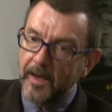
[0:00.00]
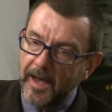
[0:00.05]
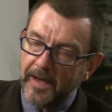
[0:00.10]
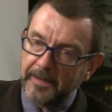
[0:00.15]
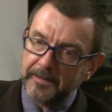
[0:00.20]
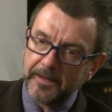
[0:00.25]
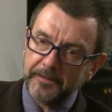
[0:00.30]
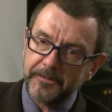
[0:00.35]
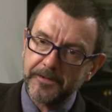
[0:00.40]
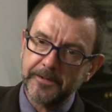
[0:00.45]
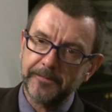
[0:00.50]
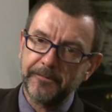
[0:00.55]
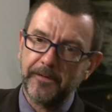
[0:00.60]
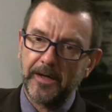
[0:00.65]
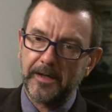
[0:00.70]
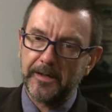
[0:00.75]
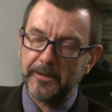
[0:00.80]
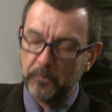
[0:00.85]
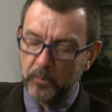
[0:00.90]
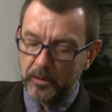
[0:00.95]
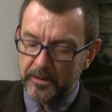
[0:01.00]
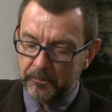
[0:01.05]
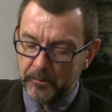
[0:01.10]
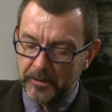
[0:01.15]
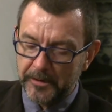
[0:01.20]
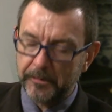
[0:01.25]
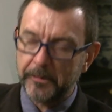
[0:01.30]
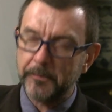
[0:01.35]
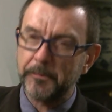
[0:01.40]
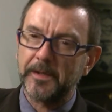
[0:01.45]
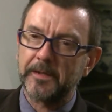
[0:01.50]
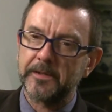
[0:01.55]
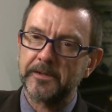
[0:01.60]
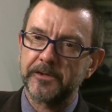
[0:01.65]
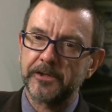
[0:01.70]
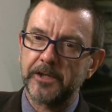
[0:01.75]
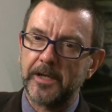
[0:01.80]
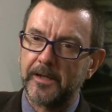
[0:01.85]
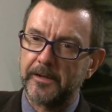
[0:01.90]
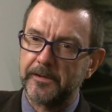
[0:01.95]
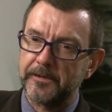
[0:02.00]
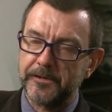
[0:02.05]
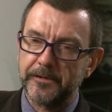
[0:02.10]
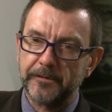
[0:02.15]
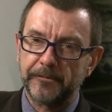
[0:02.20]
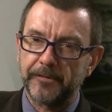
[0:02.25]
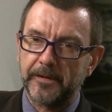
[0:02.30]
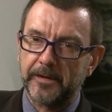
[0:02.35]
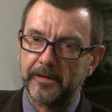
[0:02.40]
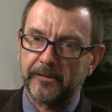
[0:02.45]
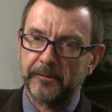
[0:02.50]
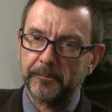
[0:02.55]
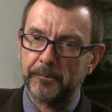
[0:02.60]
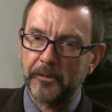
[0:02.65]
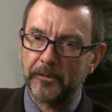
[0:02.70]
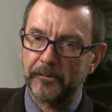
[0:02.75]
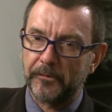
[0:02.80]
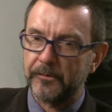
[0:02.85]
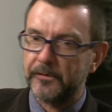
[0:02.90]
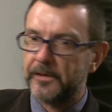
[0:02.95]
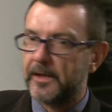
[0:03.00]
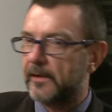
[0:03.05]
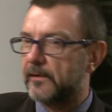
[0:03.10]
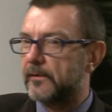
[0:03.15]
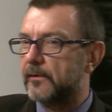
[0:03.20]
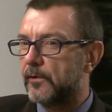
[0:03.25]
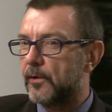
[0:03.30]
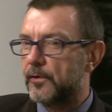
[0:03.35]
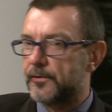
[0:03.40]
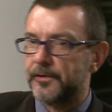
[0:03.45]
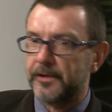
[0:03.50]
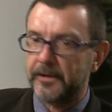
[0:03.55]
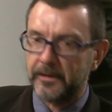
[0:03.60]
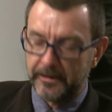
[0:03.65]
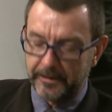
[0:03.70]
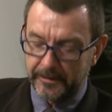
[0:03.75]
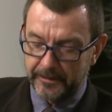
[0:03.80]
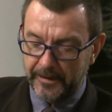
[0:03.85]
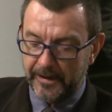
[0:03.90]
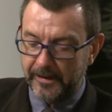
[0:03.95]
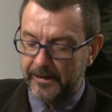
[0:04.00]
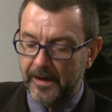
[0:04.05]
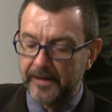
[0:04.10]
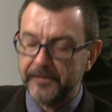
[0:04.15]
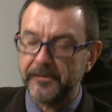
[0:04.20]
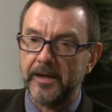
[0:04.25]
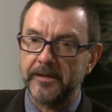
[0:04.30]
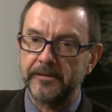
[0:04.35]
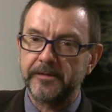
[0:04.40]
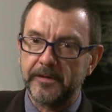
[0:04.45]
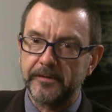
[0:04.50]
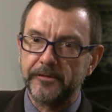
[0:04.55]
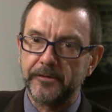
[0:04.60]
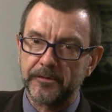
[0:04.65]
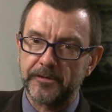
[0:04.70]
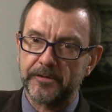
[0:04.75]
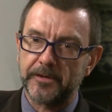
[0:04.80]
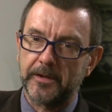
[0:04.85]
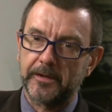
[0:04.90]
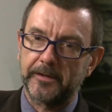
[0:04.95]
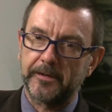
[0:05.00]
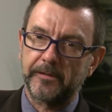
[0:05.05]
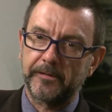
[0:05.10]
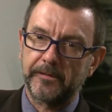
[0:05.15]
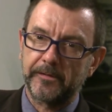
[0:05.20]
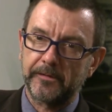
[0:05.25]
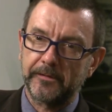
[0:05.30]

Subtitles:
And just finally, what are the biggest challenges you face, both technologically and in your studies?